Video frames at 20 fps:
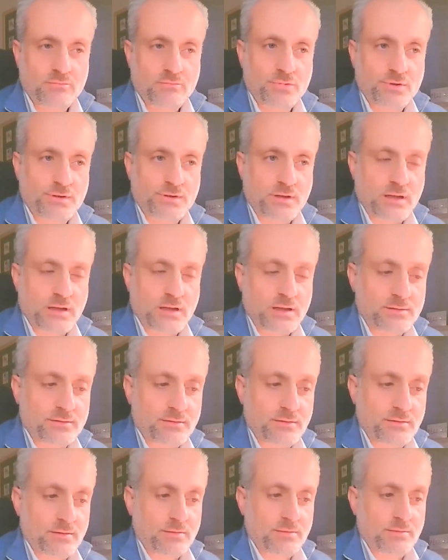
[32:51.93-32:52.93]
without
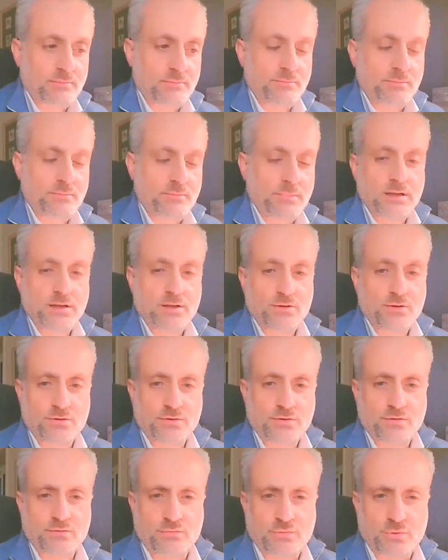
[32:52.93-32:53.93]
the many
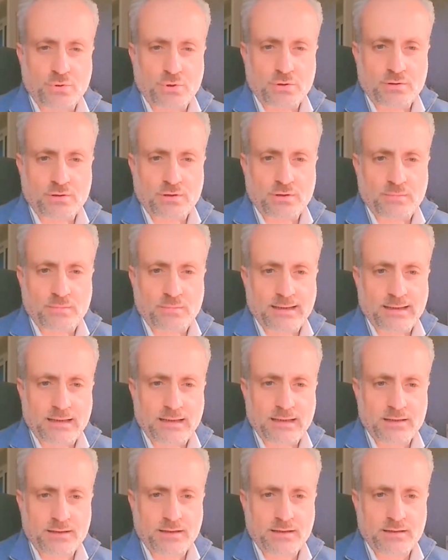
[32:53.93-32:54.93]
years of work done by
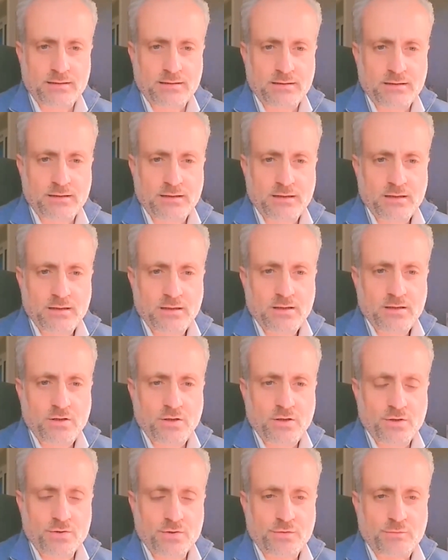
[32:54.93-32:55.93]
ELNET
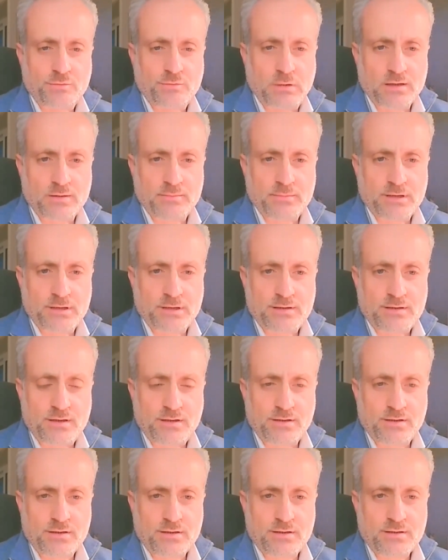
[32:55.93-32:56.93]
on those
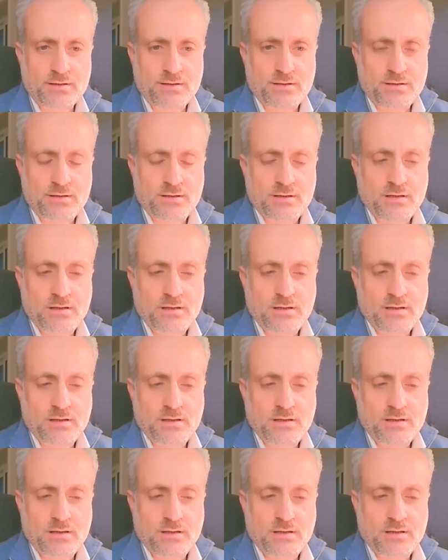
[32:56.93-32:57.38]
parliamentarians